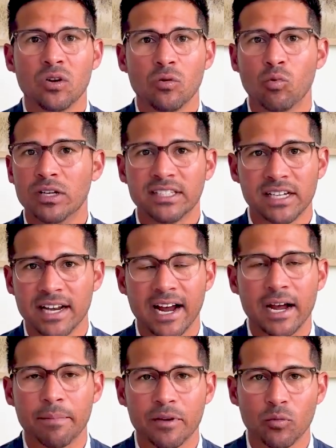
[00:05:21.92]
what's going to
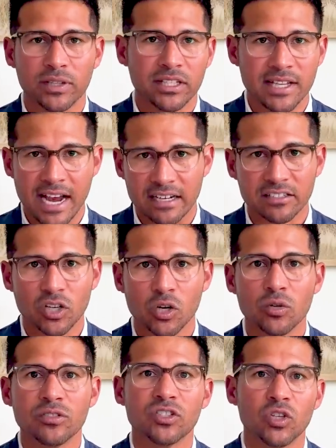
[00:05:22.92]
happen with the tax
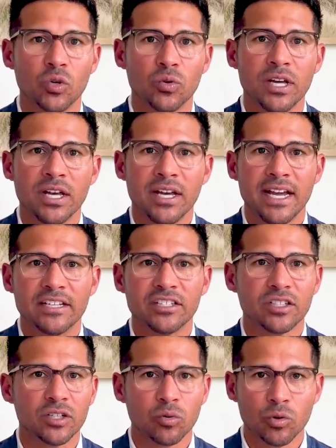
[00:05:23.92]
code. So
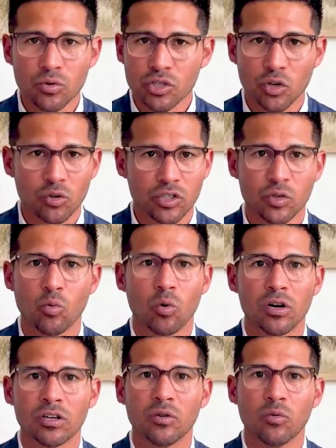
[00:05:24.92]
it's crucial to work